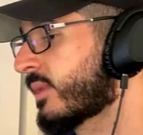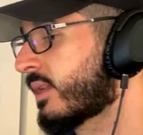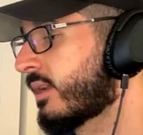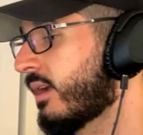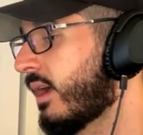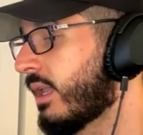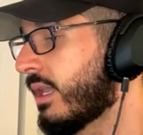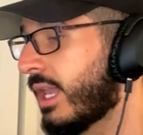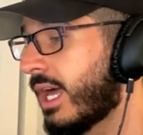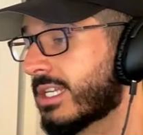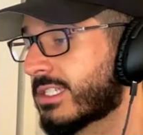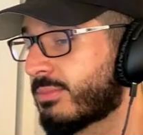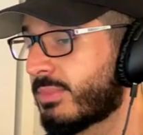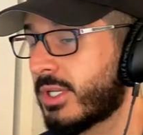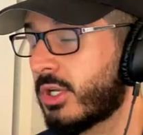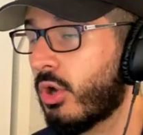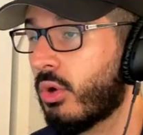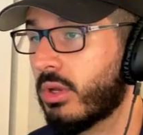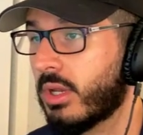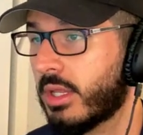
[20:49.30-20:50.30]
a lot's
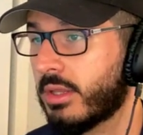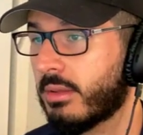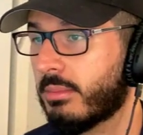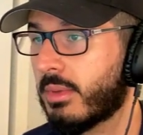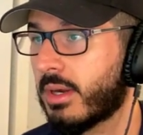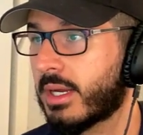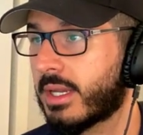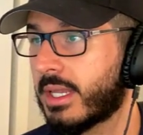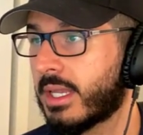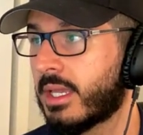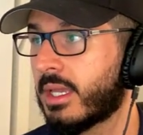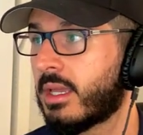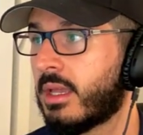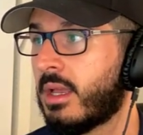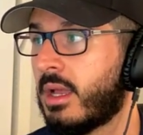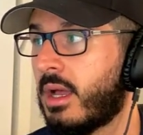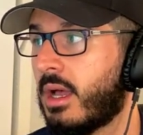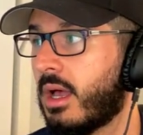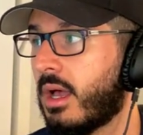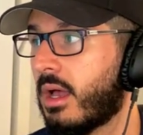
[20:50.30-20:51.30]
been going on in the market
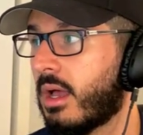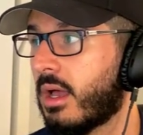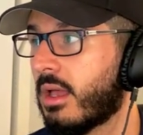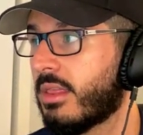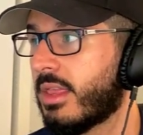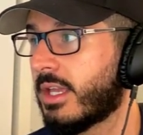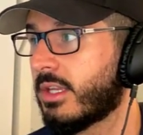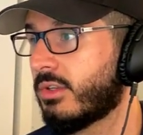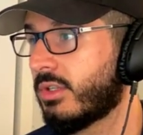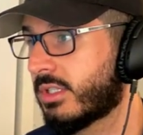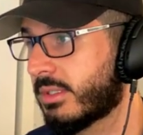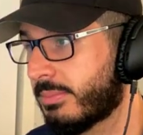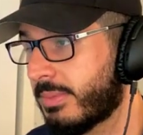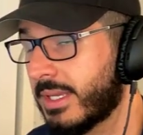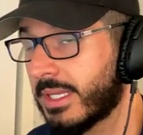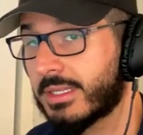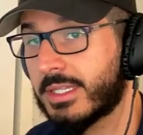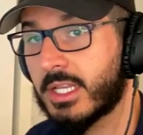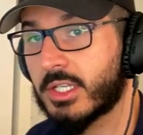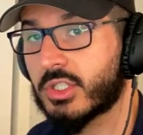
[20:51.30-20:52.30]
uh, that you need to pay
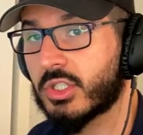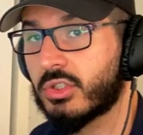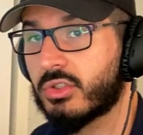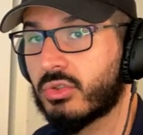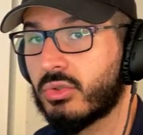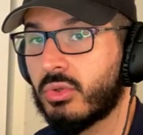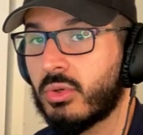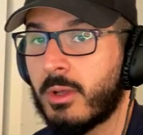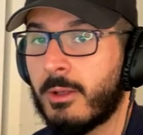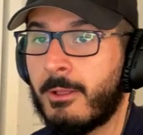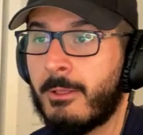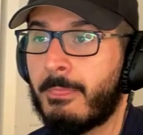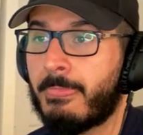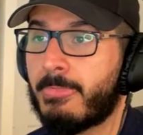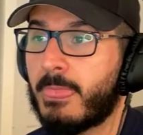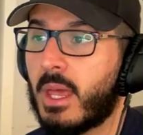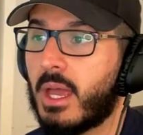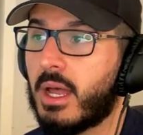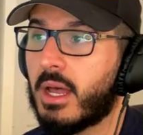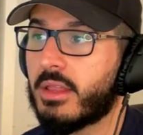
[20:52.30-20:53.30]
attention to
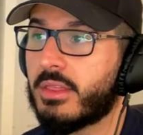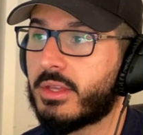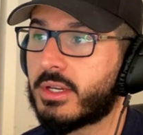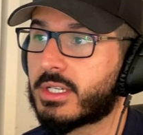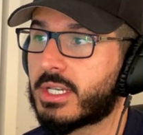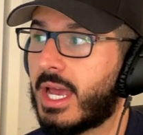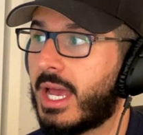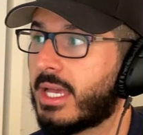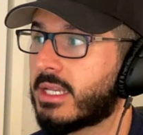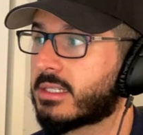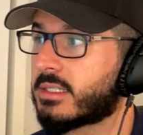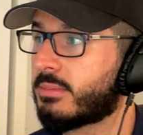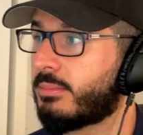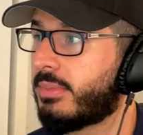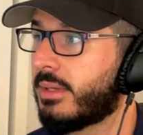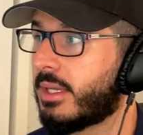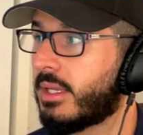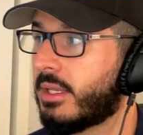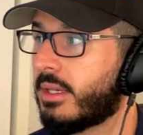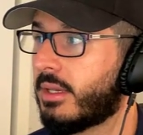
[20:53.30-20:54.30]
uh, there has
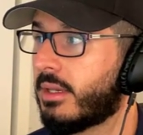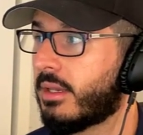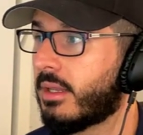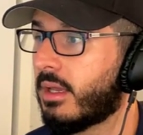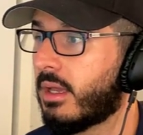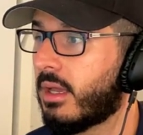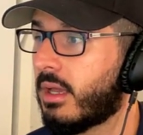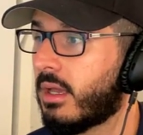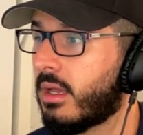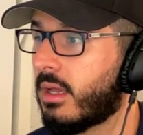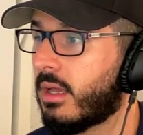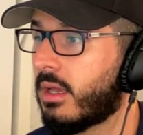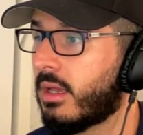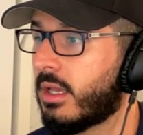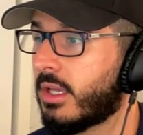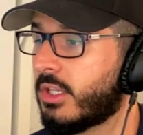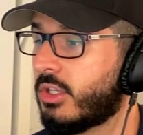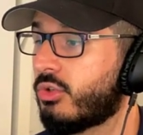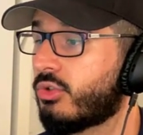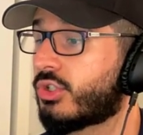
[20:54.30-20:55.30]
been uh, a
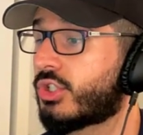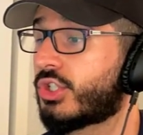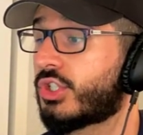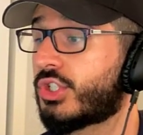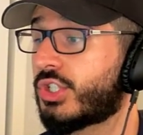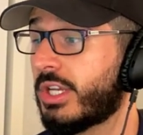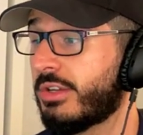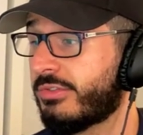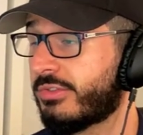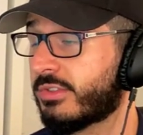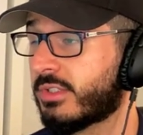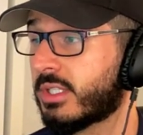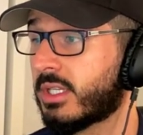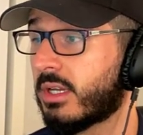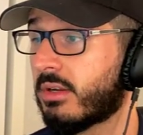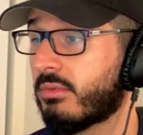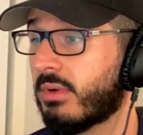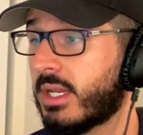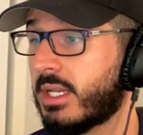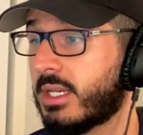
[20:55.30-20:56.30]
huge shift
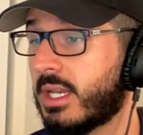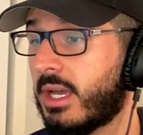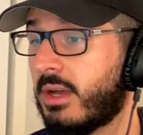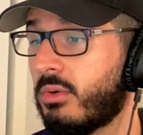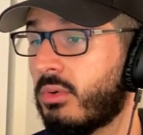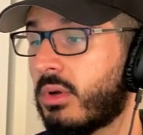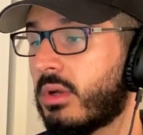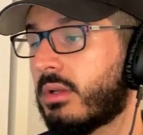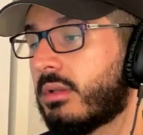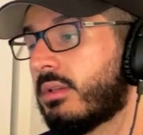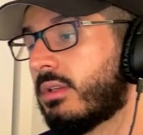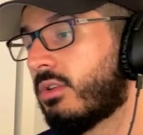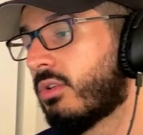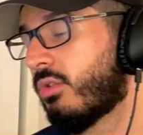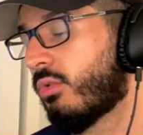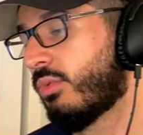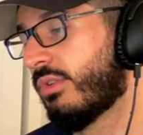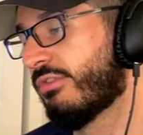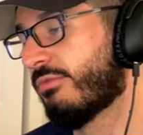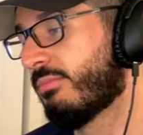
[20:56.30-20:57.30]
right now. You know,
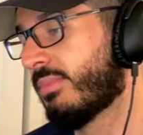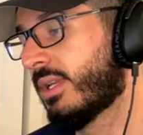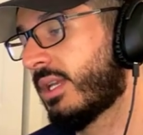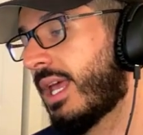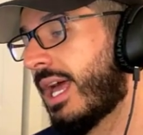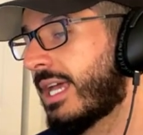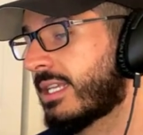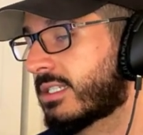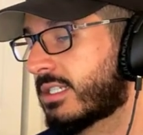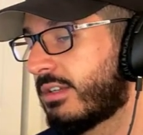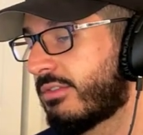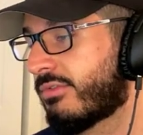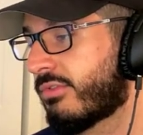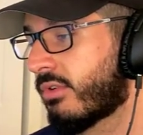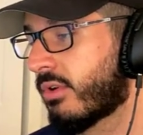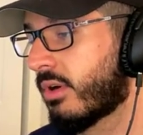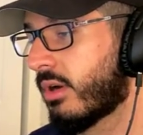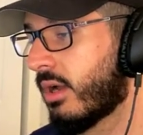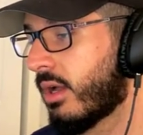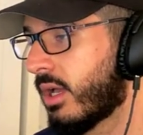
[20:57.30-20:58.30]
we've been asking
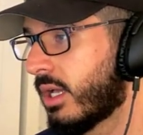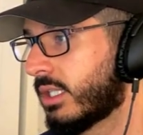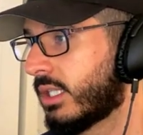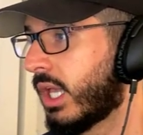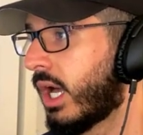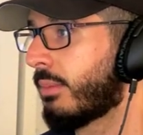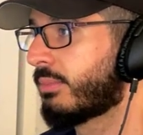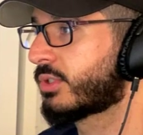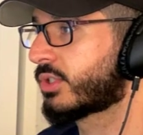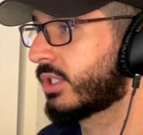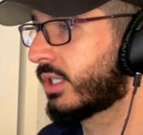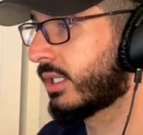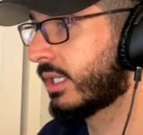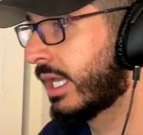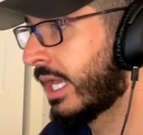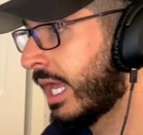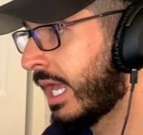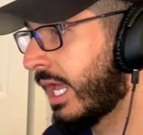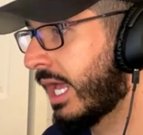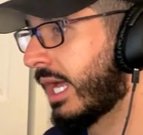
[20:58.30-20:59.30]
for uh, adoption.
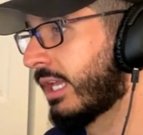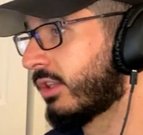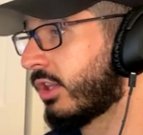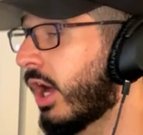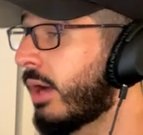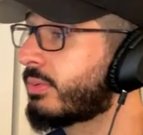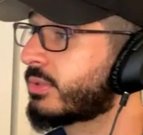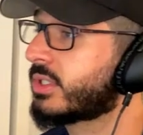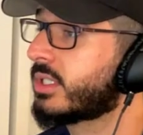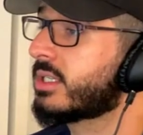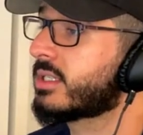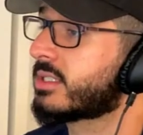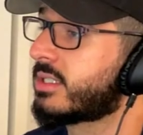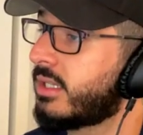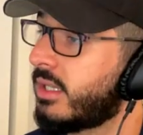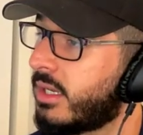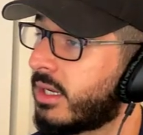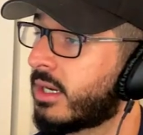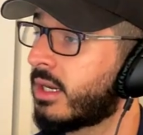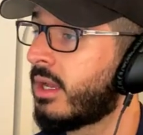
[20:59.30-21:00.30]
Adoption is
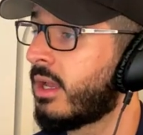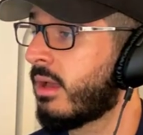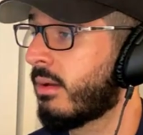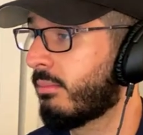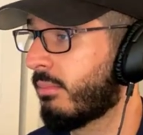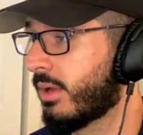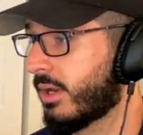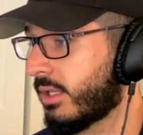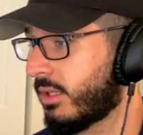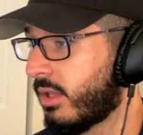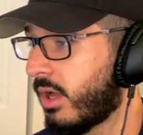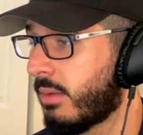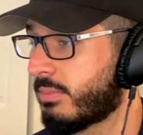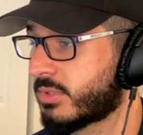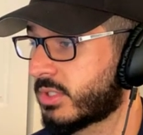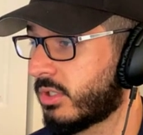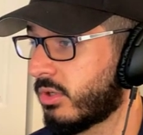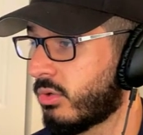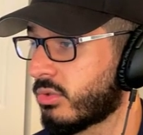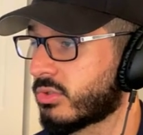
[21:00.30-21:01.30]
here, but
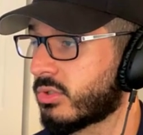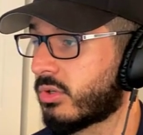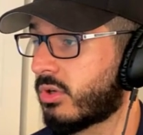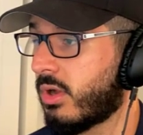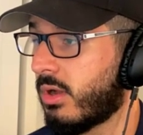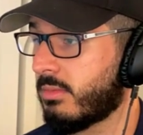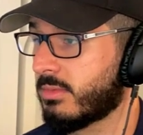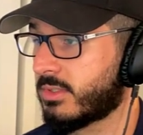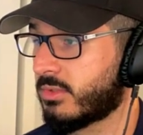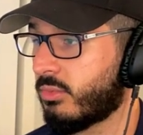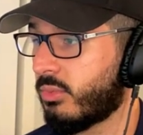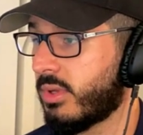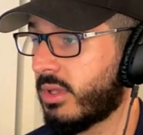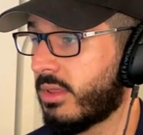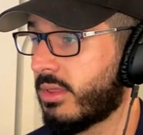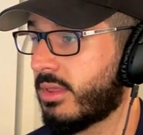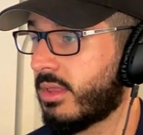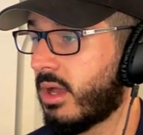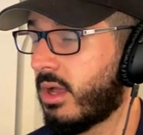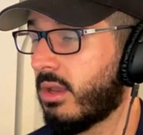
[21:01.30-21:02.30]
adoption also comes
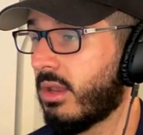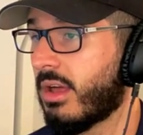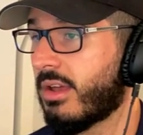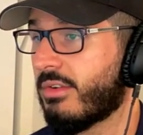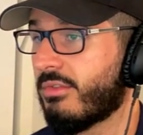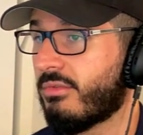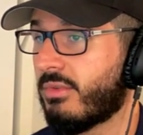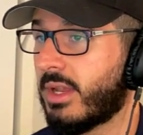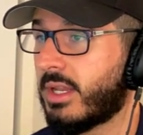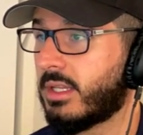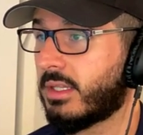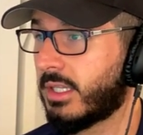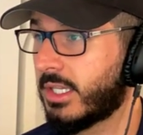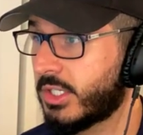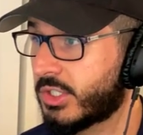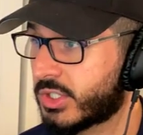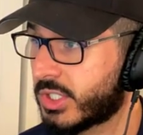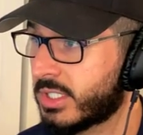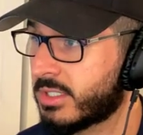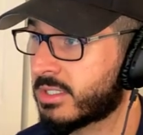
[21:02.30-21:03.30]
with a lot of
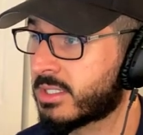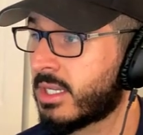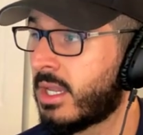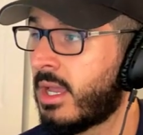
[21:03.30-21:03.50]
regulations.